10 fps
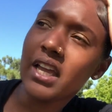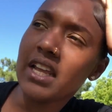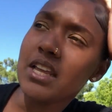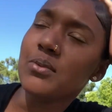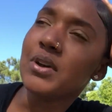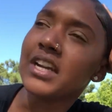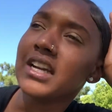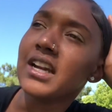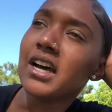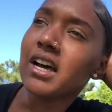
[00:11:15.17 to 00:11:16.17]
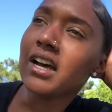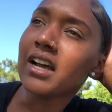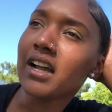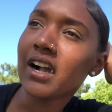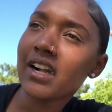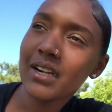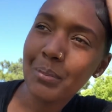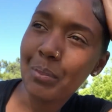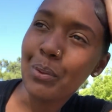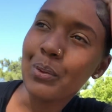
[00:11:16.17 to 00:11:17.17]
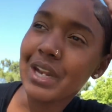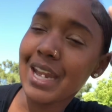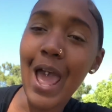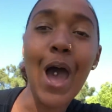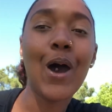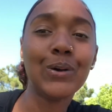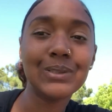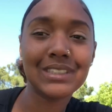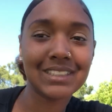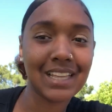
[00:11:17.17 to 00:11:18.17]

And he went and pulled it out,